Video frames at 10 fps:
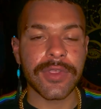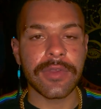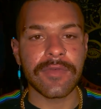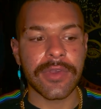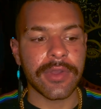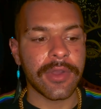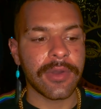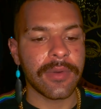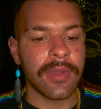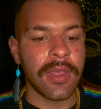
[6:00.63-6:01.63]
you,
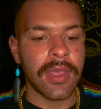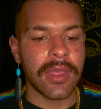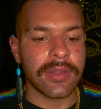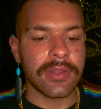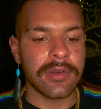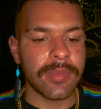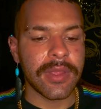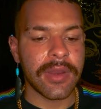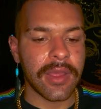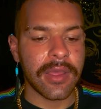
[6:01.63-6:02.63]
Virgo, a little
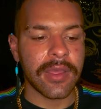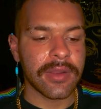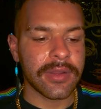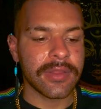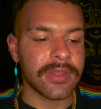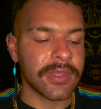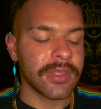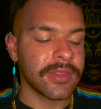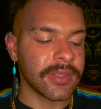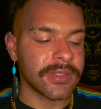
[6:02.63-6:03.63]
bit on the
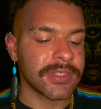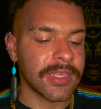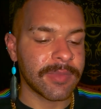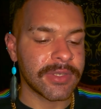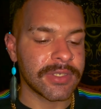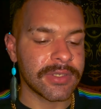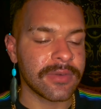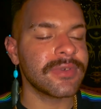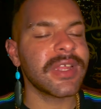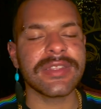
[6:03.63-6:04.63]
good things coming to you.
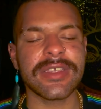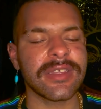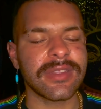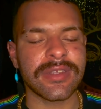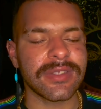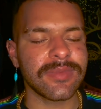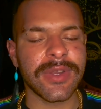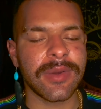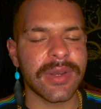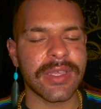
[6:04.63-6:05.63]
Well, not the good things. We
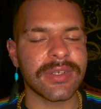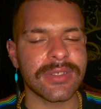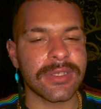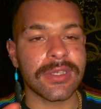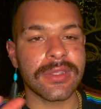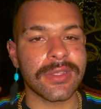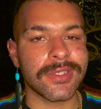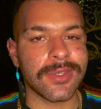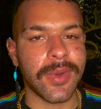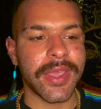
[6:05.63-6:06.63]
don't want to get into the good
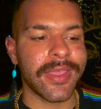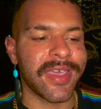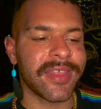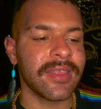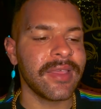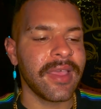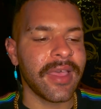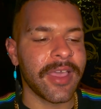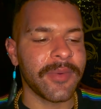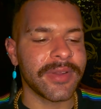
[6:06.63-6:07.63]
things quite yet.
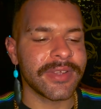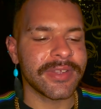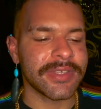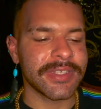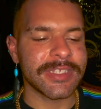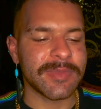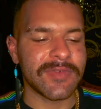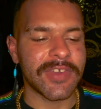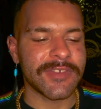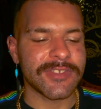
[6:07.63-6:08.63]
I want to get some
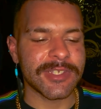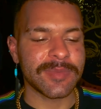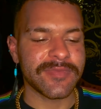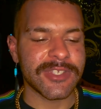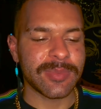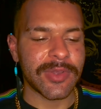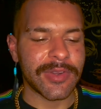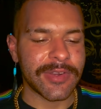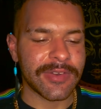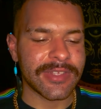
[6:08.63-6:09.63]
advice from
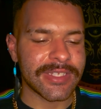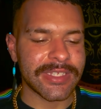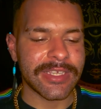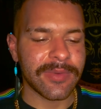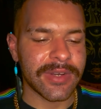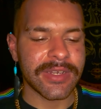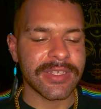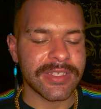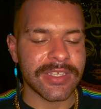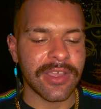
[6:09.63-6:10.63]
Spirit and see what it
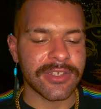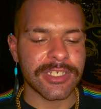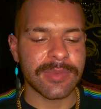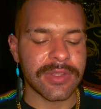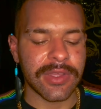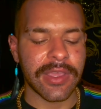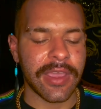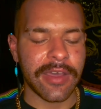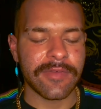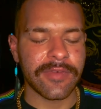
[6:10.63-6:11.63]
is that y'all should be looking
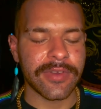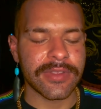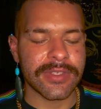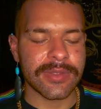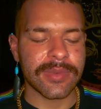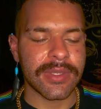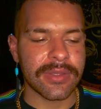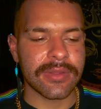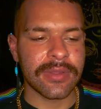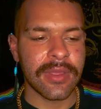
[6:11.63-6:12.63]
out for this week.